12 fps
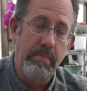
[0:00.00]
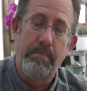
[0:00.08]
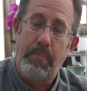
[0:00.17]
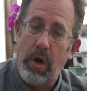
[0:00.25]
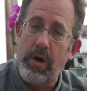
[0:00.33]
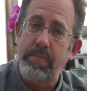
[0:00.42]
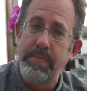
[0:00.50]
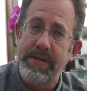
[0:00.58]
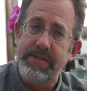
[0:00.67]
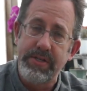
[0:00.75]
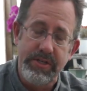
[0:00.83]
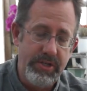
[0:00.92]
bark
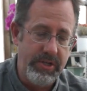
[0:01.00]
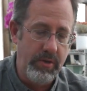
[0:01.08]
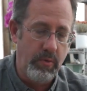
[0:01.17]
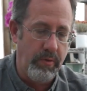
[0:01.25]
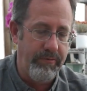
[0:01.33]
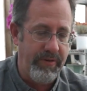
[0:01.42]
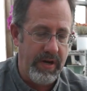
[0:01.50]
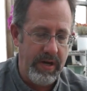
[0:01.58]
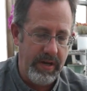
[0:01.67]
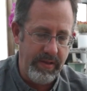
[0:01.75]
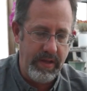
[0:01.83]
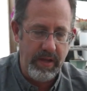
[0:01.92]
mixes, you will
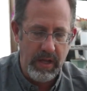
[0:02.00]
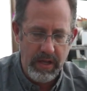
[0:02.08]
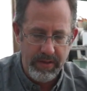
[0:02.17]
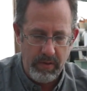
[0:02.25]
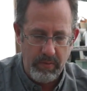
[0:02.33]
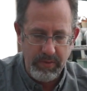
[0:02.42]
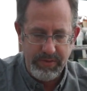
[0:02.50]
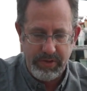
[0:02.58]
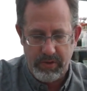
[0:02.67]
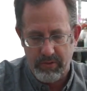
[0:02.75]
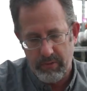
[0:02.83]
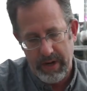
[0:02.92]
find that the roots are
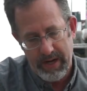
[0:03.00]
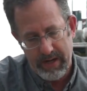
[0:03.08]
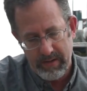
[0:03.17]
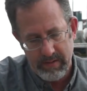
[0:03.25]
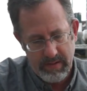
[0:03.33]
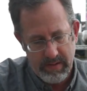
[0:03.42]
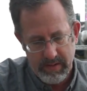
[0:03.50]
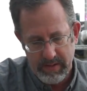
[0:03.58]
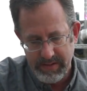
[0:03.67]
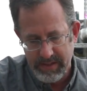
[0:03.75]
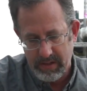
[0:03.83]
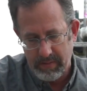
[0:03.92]
great
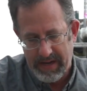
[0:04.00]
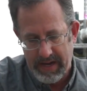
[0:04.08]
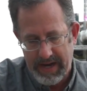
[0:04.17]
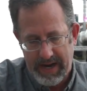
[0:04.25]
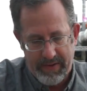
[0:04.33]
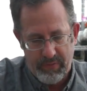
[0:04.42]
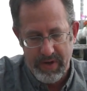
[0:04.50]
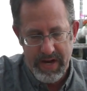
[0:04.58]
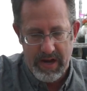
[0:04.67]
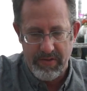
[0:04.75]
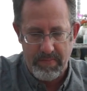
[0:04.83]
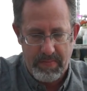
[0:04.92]
until about halfway
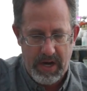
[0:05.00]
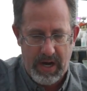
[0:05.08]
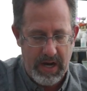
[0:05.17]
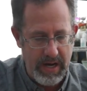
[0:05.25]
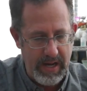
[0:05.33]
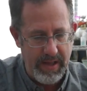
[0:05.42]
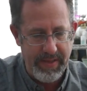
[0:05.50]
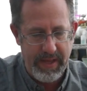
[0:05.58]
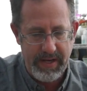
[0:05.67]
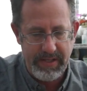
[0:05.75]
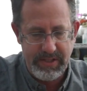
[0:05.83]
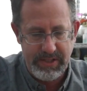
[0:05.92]
down the pot, and
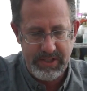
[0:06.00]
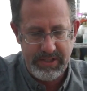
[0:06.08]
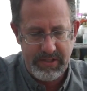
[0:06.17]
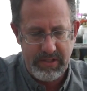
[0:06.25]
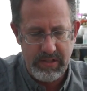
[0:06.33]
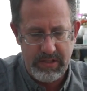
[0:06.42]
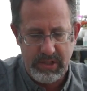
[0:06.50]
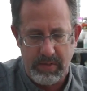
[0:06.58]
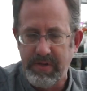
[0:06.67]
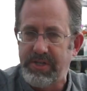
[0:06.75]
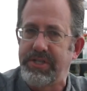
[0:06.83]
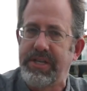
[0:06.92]
then it's just so
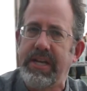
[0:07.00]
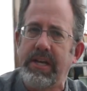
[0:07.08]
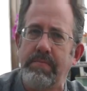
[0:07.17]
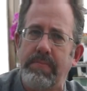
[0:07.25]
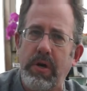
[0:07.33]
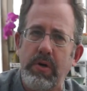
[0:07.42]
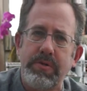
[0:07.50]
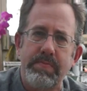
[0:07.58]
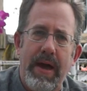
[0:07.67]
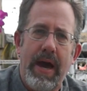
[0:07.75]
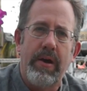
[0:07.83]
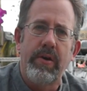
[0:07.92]
much decomposed
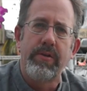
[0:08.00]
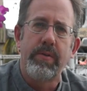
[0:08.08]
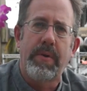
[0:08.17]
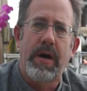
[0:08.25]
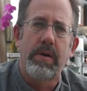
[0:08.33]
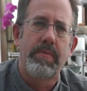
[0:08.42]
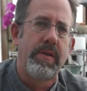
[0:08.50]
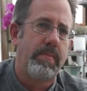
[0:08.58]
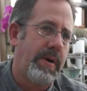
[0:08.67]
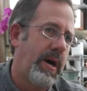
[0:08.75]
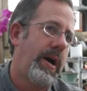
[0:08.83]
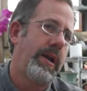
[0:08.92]
matter in the bottom of the
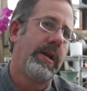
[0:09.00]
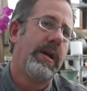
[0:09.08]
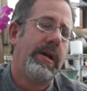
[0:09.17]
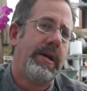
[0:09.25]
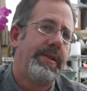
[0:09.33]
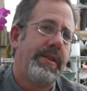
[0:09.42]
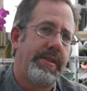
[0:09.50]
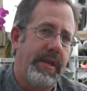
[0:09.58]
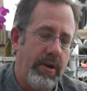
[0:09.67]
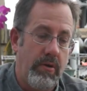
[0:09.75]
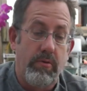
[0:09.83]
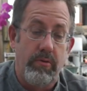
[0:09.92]
pot that they
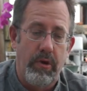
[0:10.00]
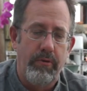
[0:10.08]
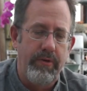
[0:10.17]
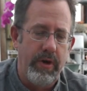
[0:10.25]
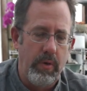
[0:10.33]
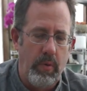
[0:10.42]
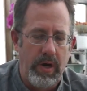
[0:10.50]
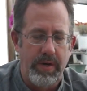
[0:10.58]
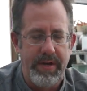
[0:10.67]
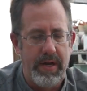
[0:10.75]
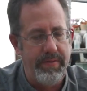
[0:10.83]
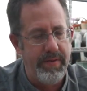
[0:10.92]
don't grow very well
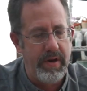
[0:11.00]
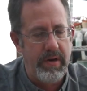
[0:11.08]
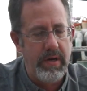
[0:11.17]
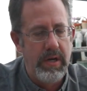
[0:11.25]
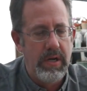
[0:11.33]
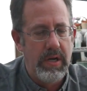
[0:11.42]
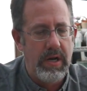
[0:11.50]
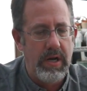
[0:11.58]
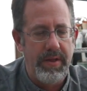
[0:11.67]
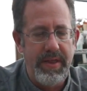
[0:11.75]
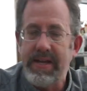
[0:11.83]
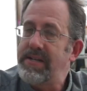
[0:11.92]
down there.
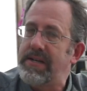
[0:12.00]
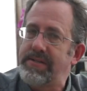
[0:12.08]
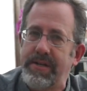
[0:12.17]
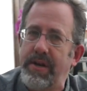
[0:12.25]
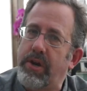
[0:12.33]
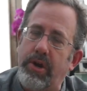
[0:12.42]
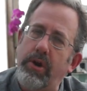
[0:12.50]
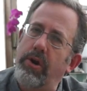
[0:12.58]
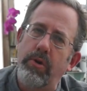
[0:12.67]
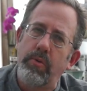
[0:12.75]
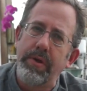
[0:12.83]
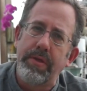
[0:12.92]
That doesn't
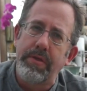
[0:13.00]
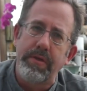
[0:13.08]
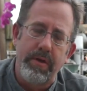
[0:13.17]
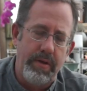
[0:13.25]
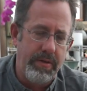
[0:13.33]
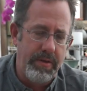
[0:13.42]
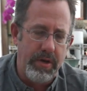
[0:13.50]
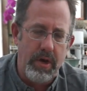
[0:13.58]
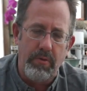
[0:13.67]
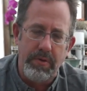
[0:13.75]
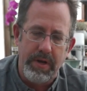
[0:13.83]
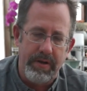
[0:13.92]
occur with the
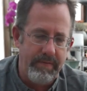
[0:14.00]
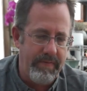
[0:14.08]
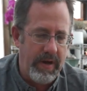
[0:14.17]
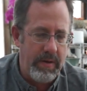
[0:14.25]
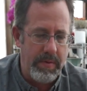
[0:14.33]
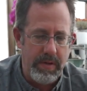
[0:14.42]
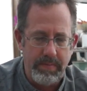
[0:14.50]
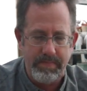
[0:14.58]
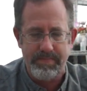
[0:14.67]
coconut fiber.